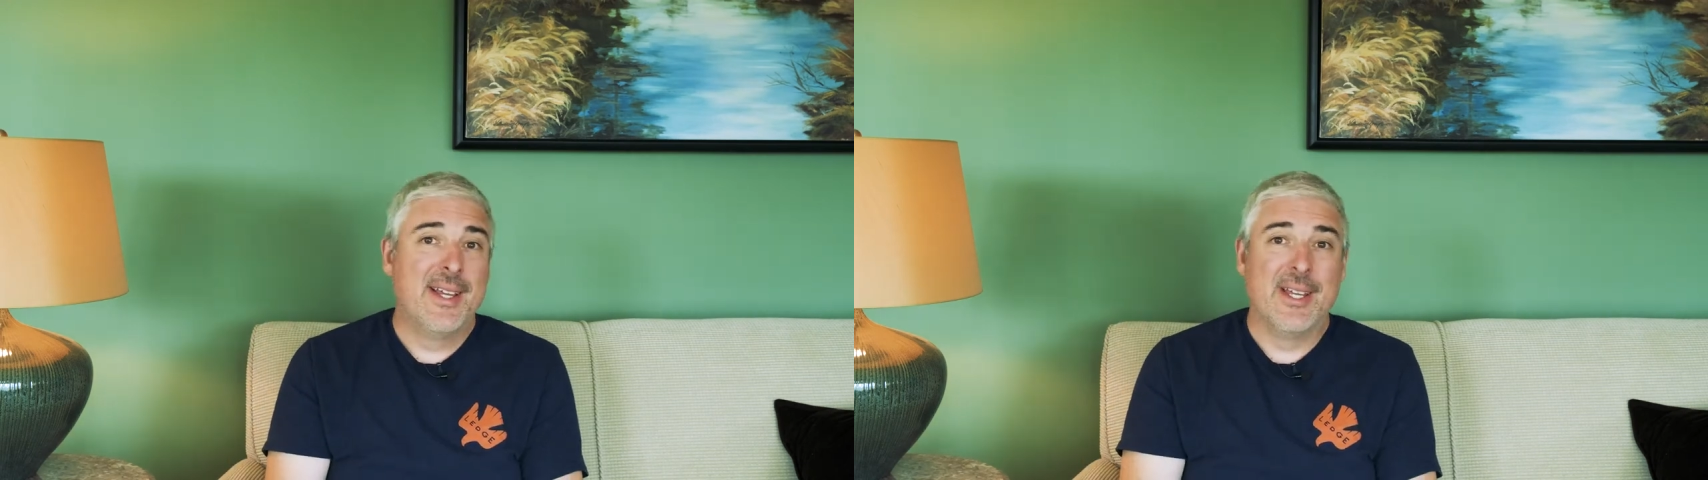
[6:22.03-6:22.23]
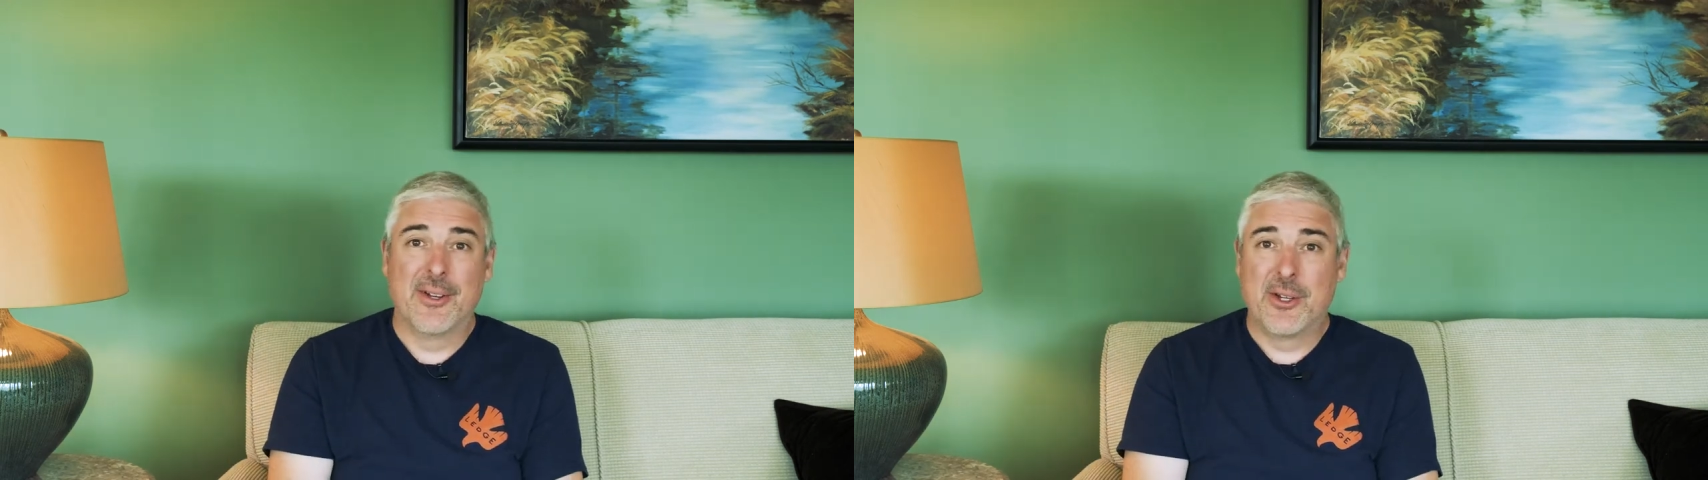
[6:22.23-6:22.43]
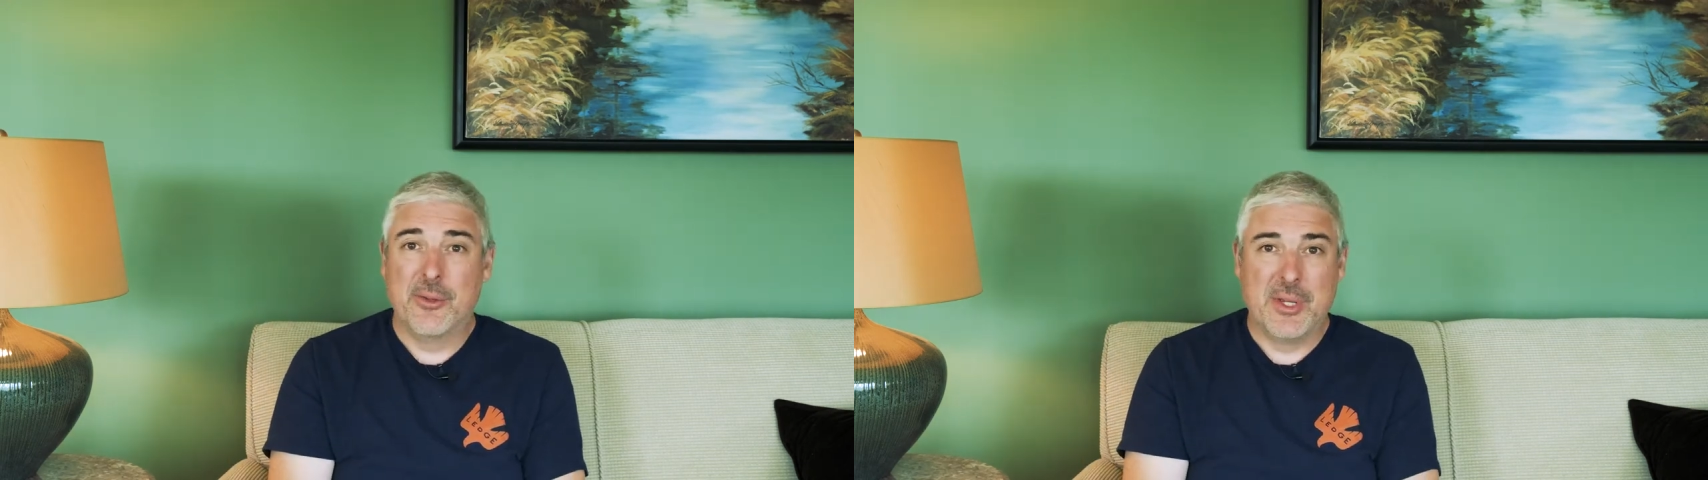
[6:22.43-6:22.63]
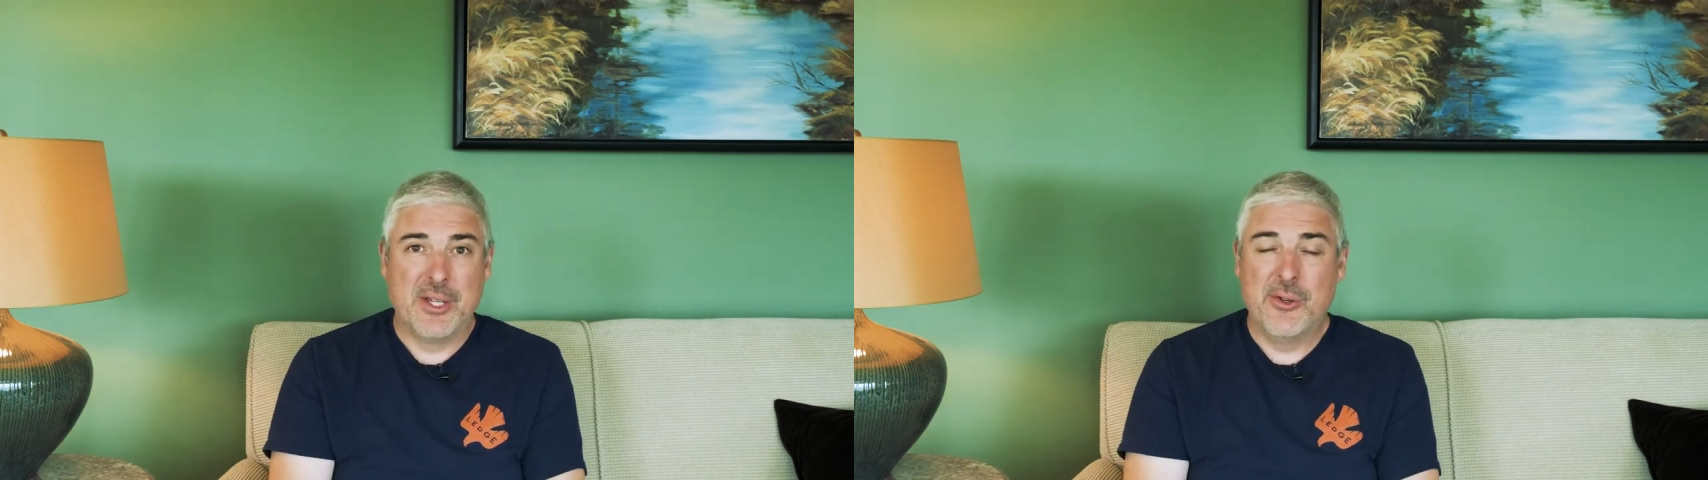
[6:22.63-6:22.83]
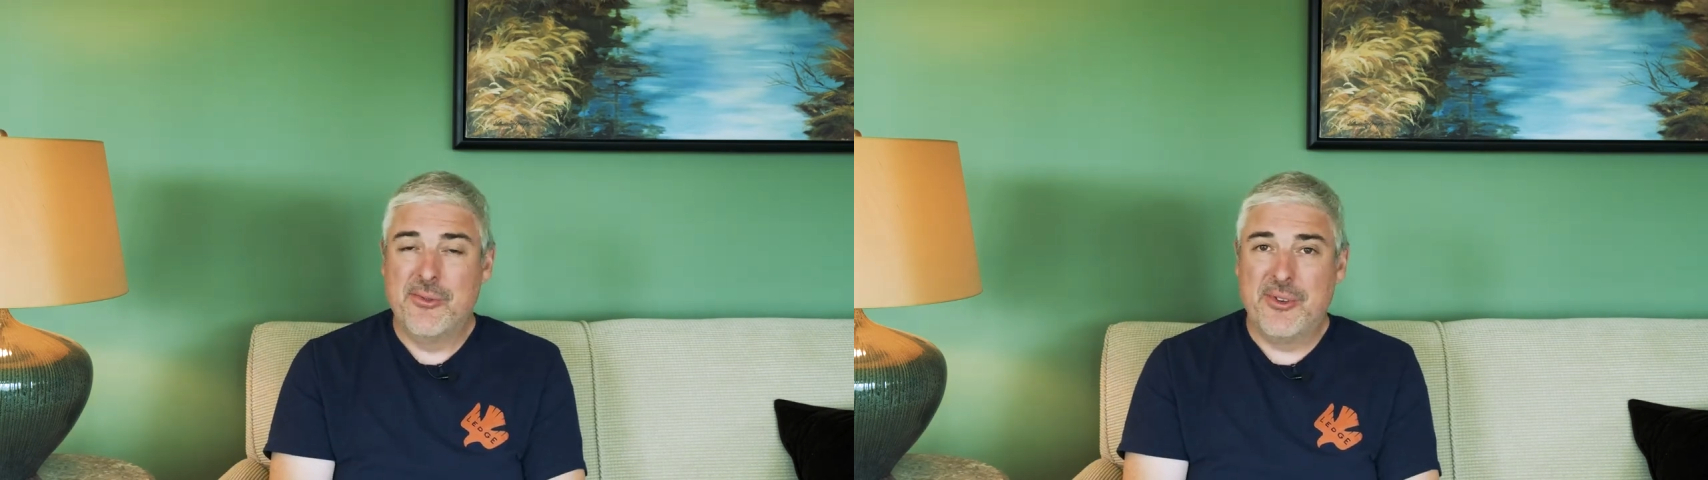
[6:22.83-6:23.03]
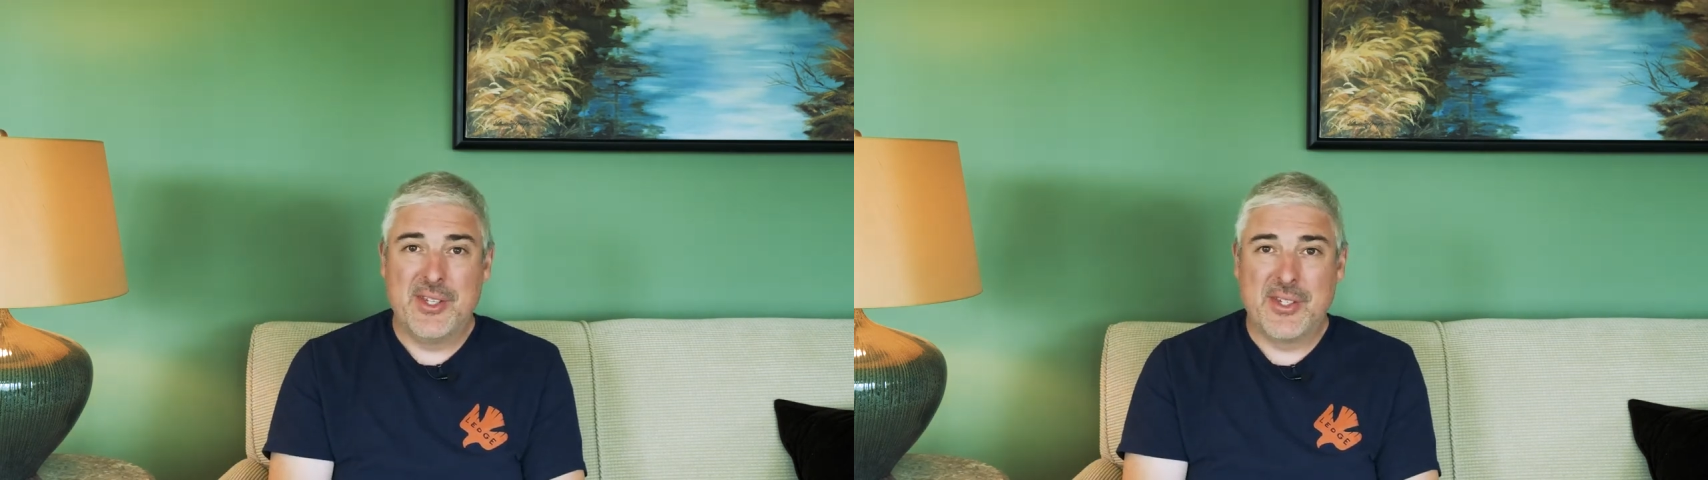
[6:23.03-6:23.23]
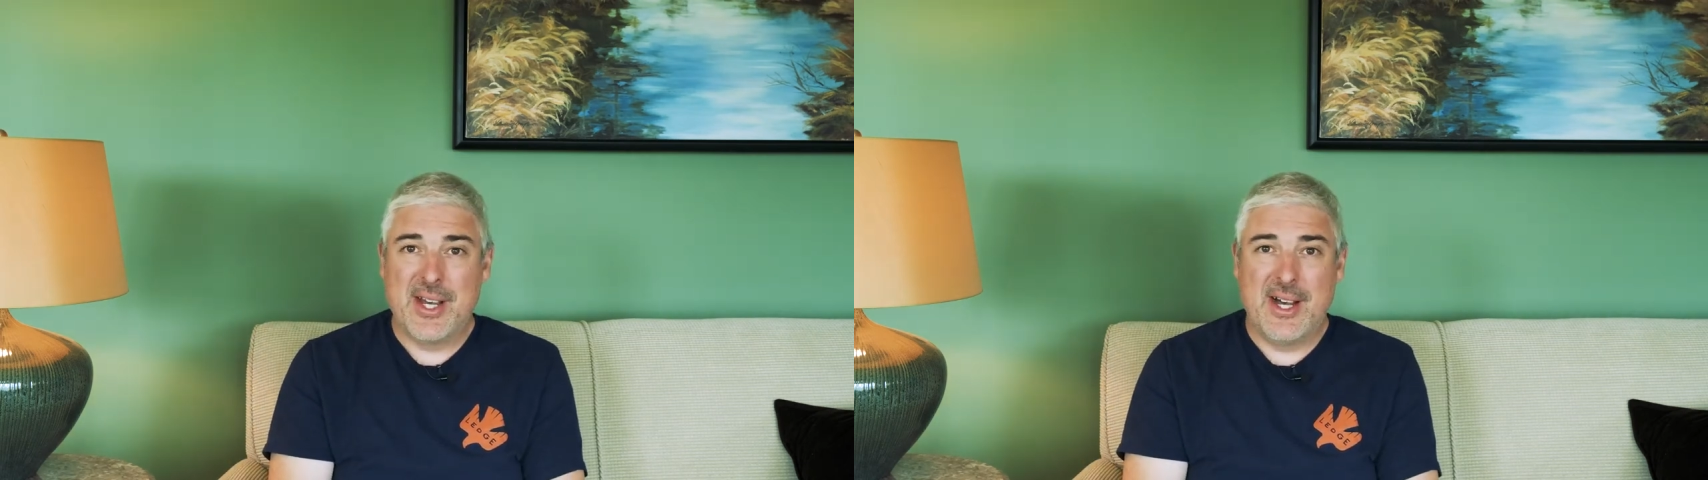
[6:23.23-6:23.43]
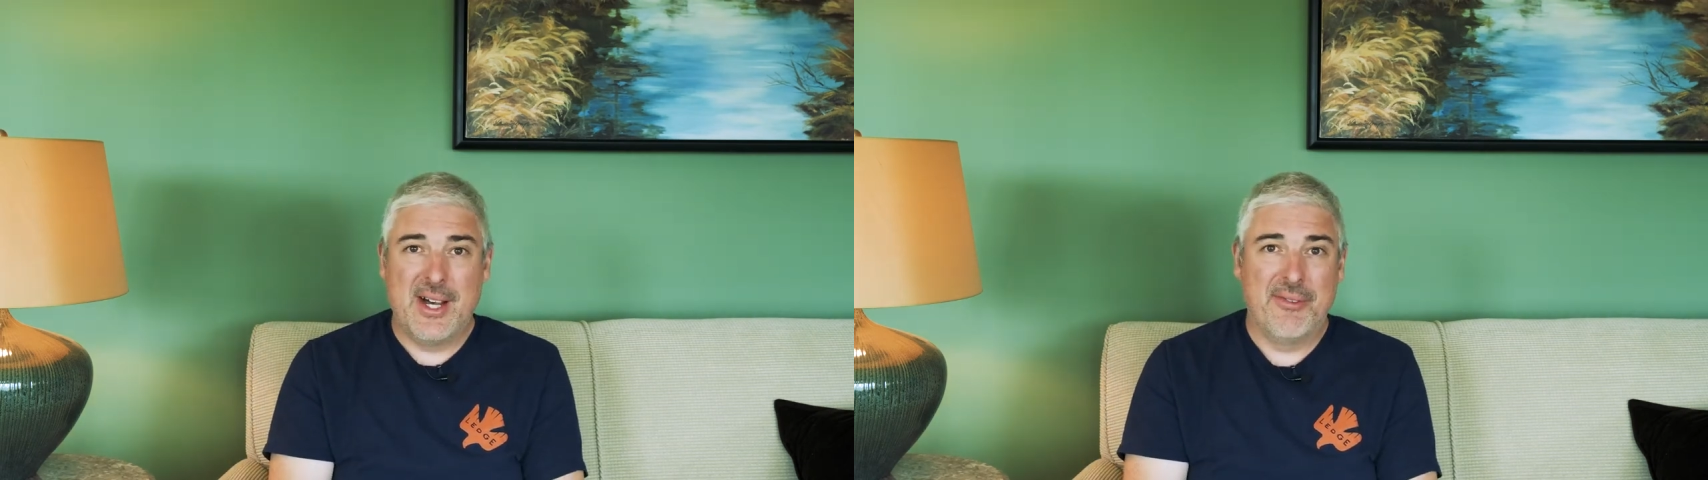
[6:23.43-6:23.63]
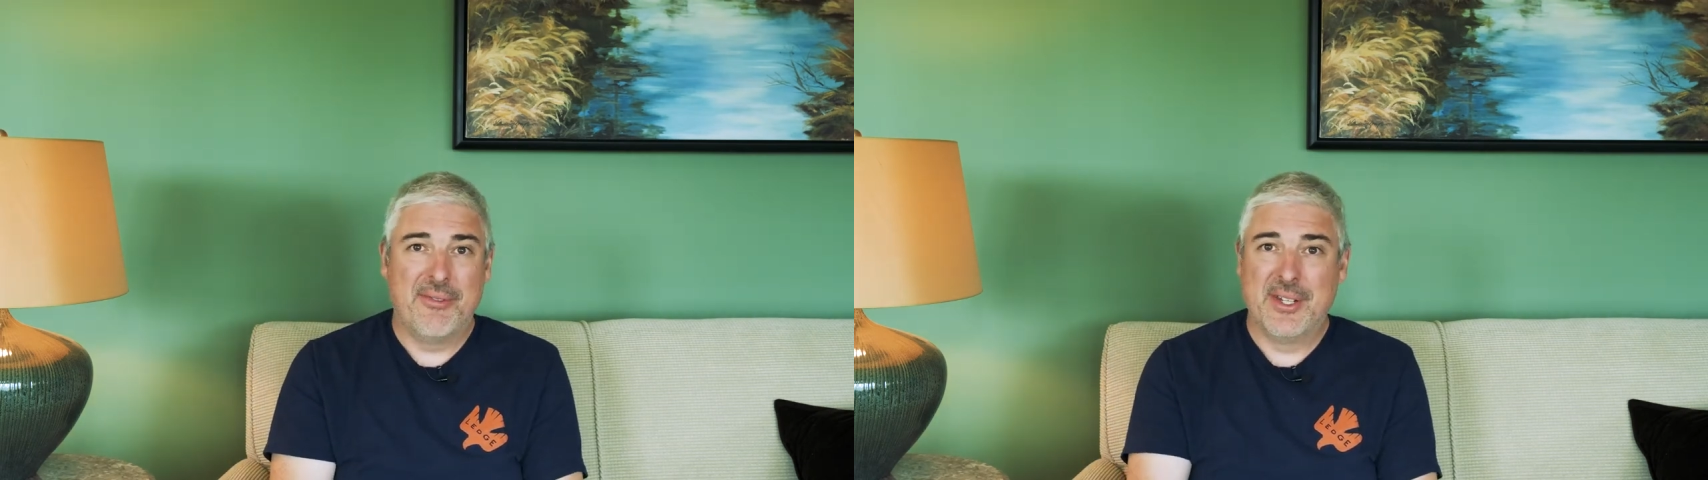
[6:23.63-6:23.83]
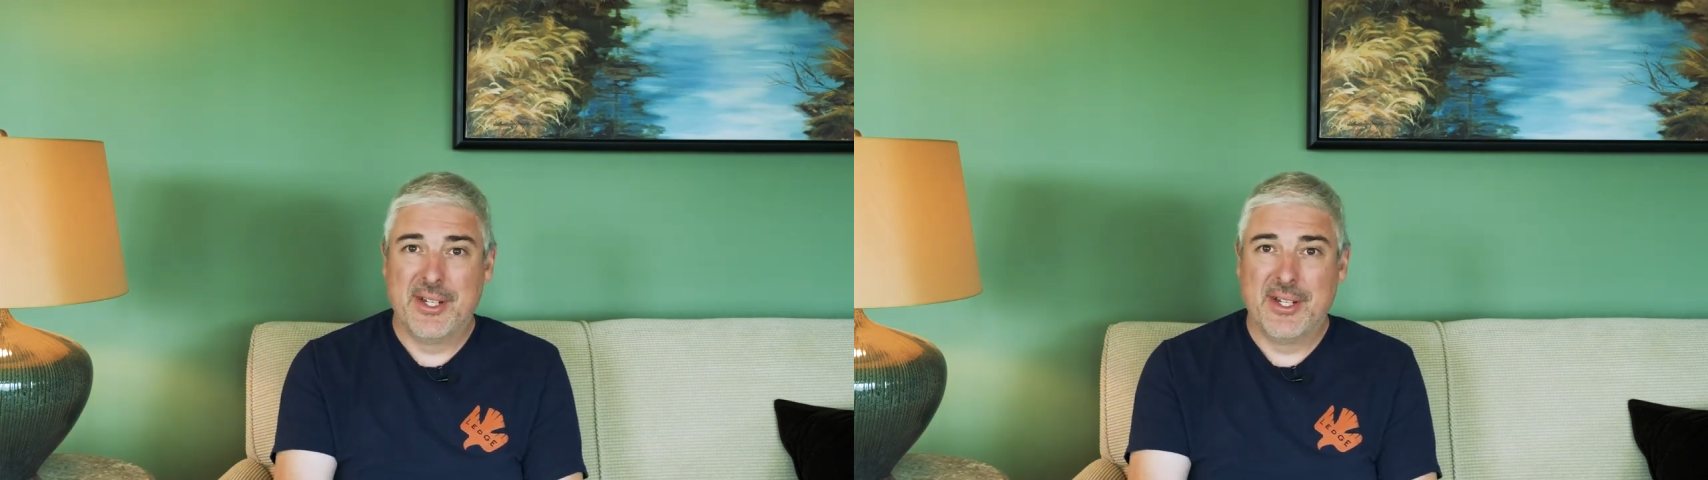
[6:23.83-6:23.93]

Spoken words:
You know, it could be goofy stuff,